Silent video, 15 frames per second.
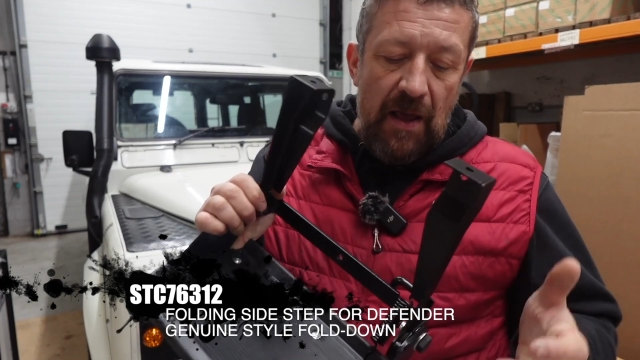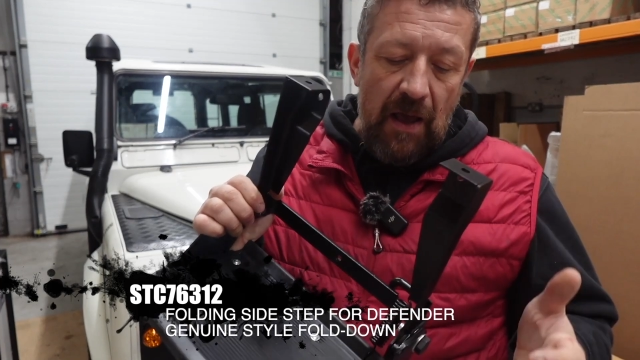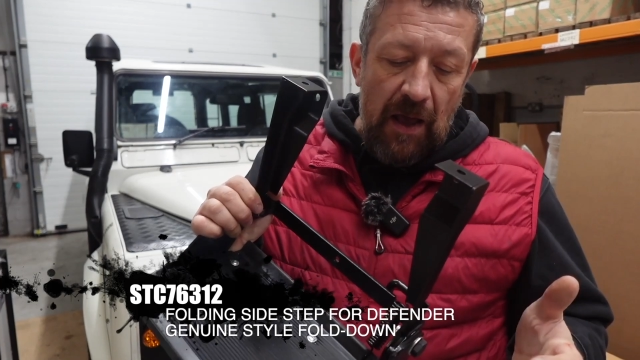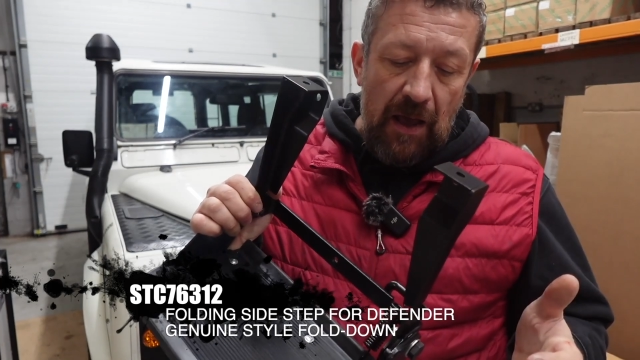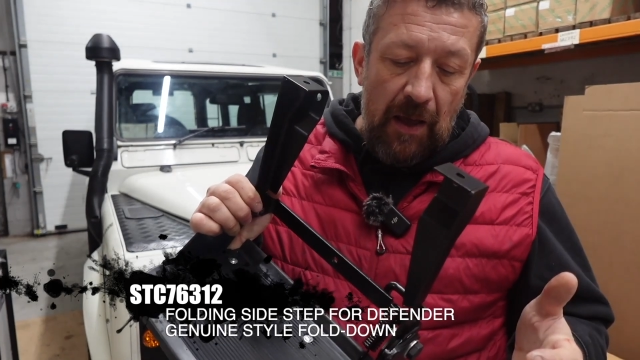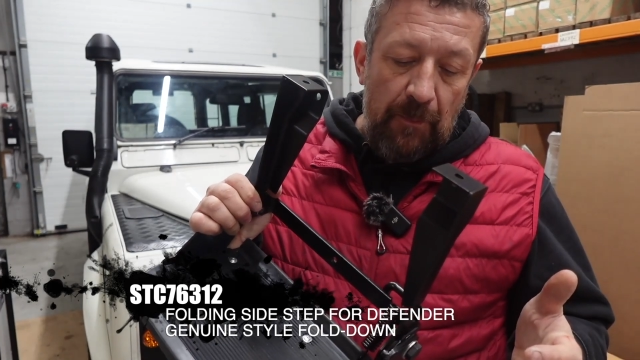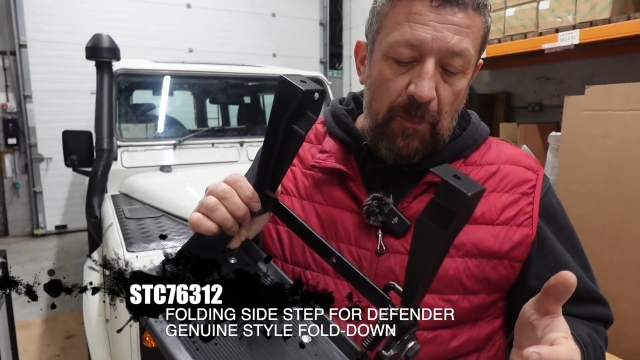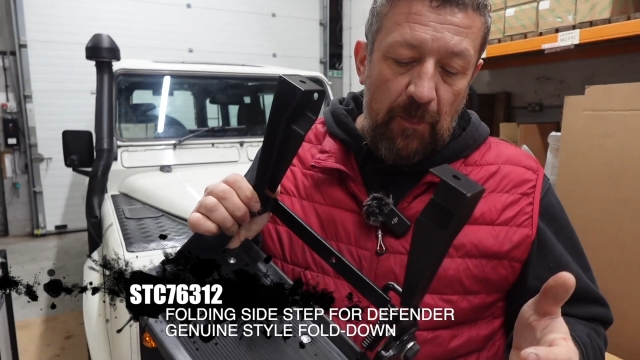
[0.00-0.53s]

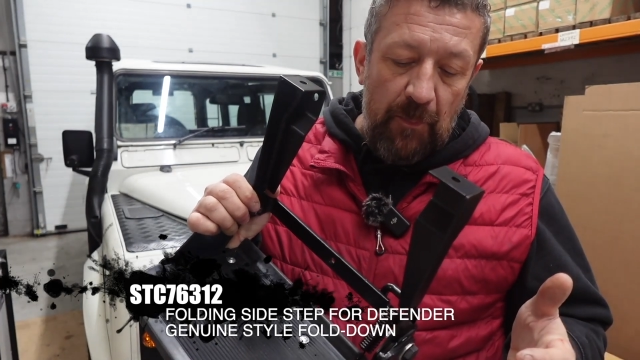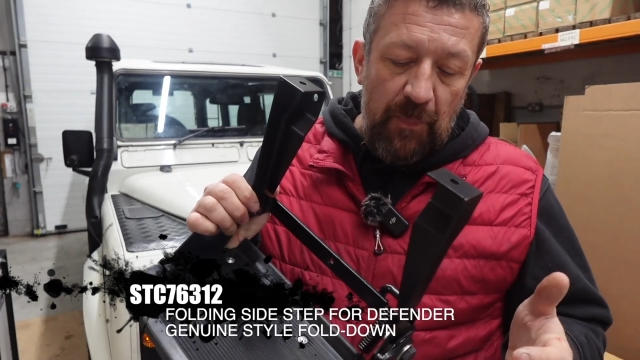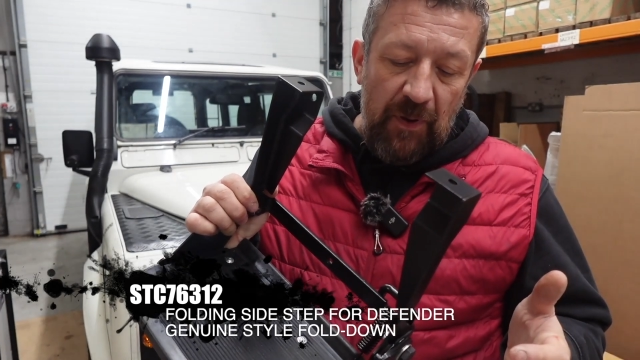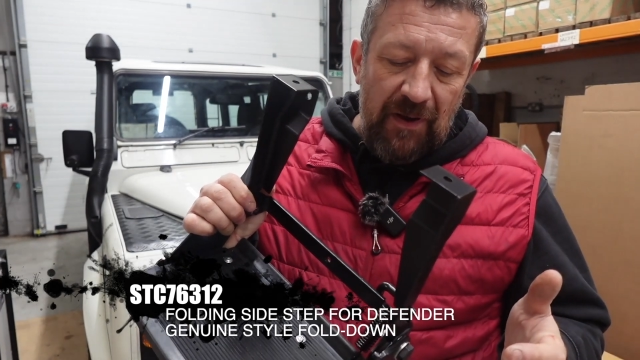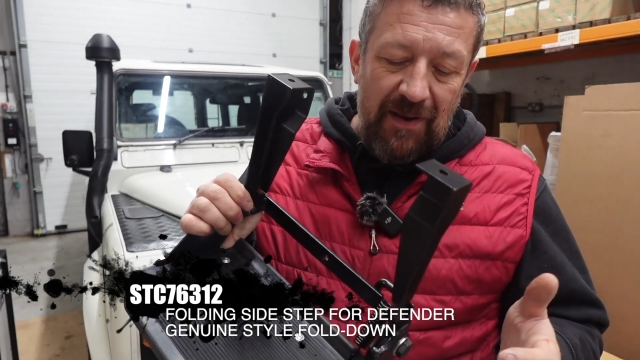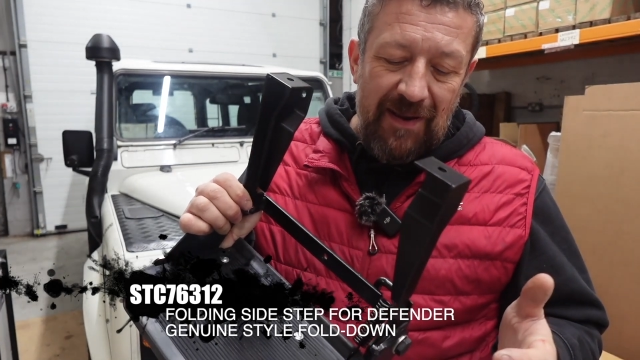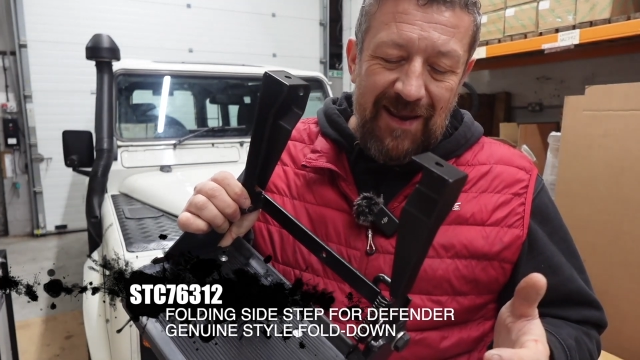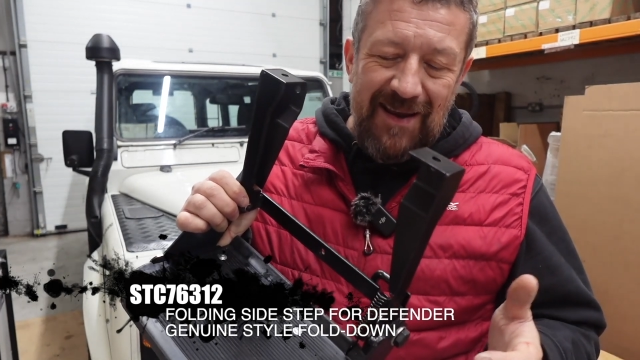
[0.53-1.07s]

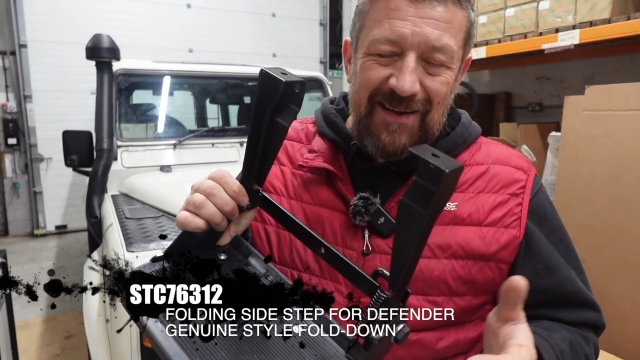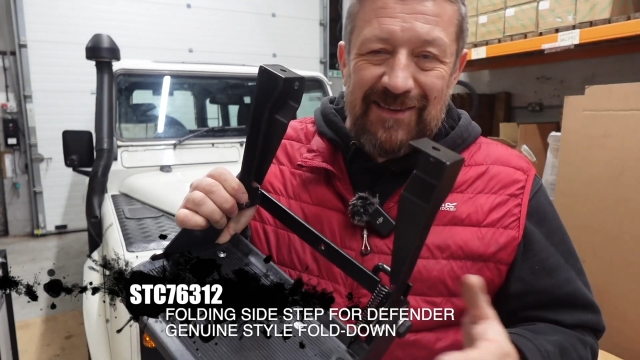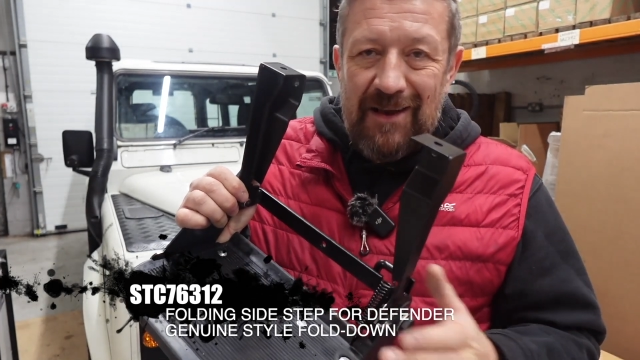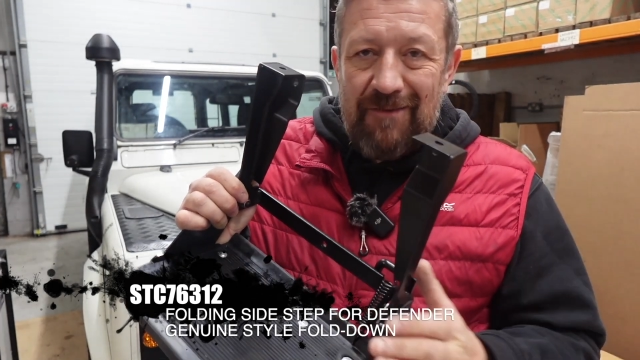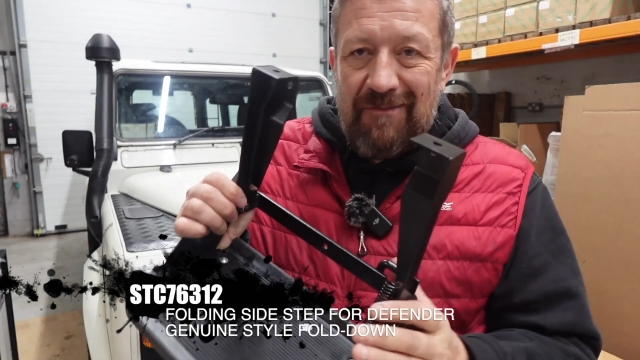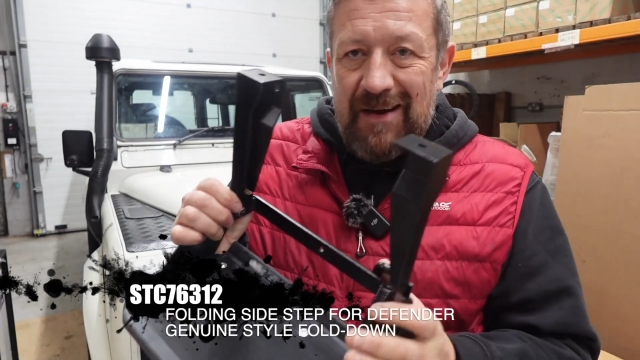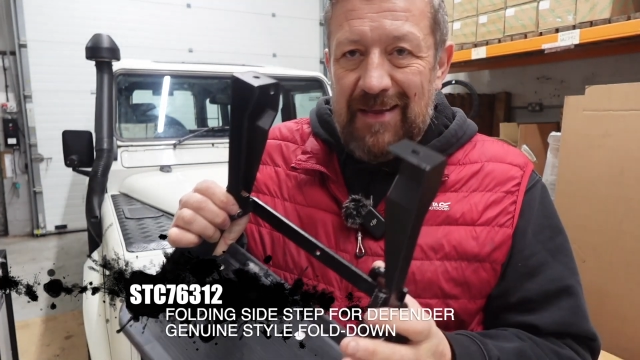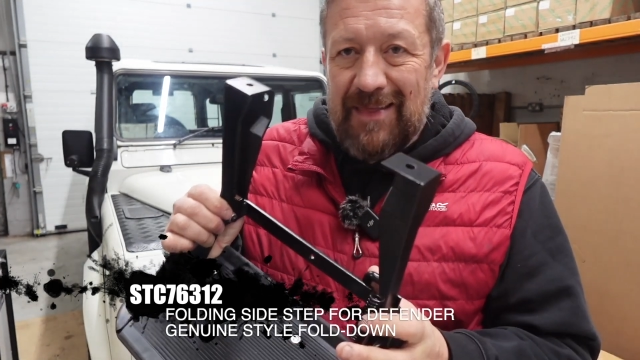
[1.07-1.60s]
but is
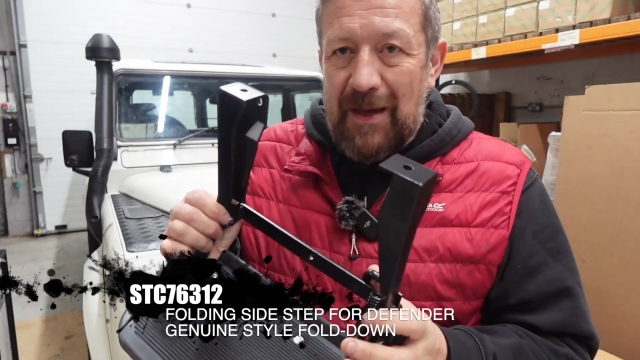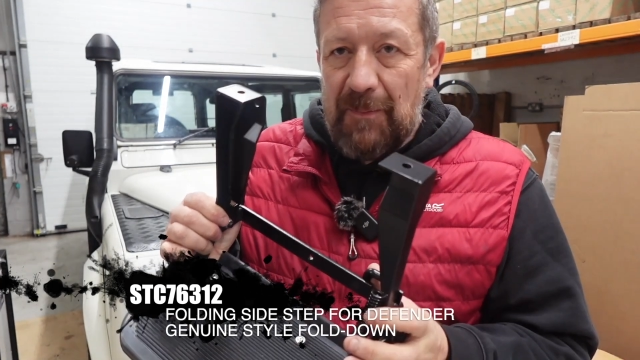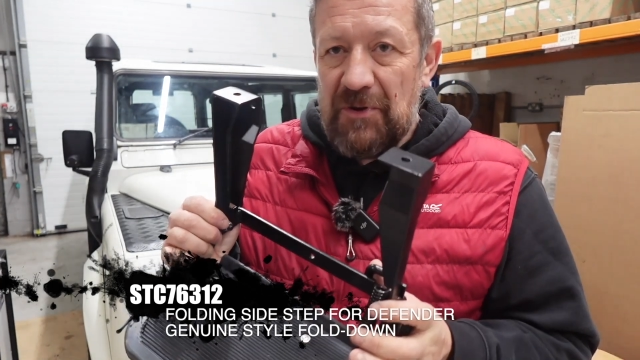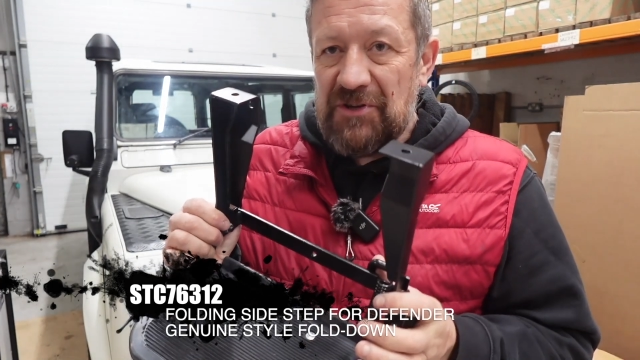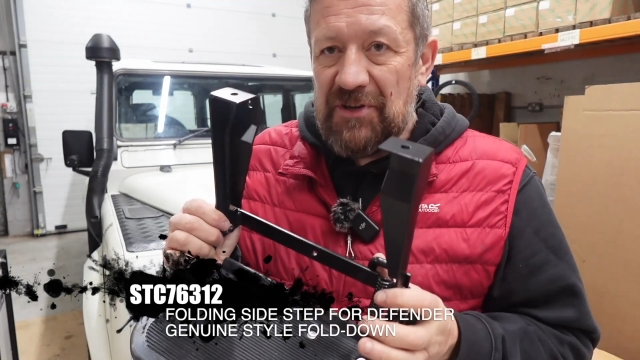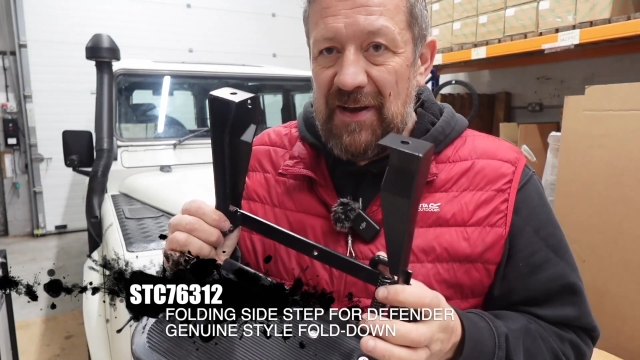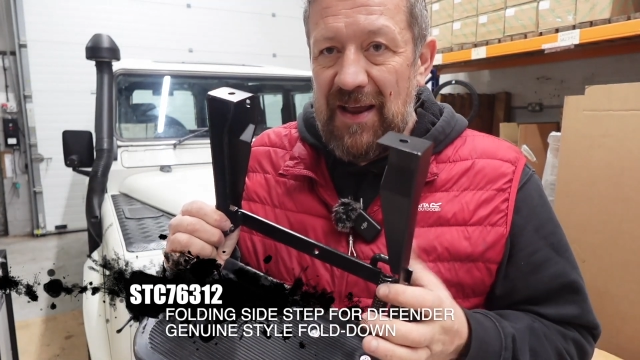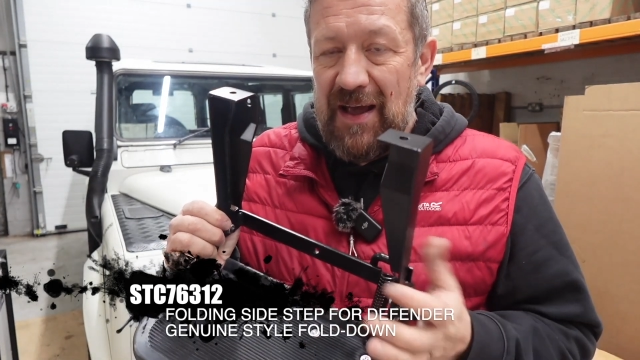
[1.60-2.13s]
there really that
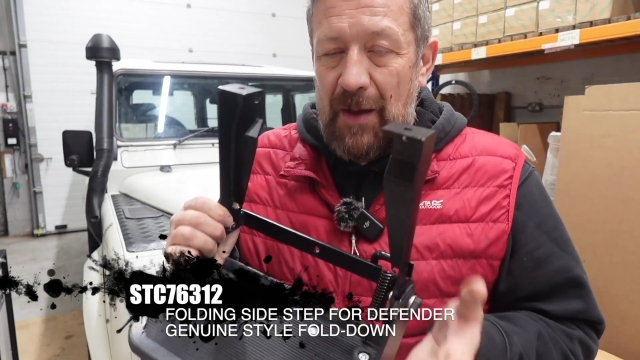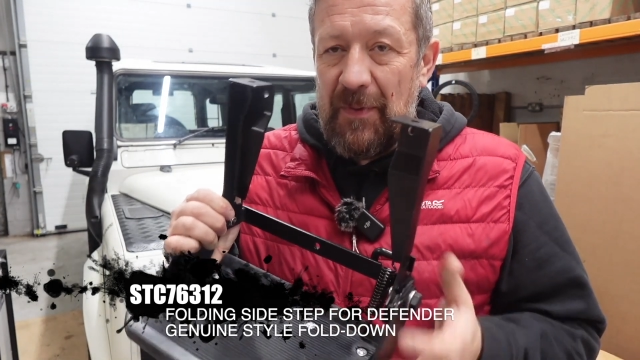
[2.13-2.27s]
much in it?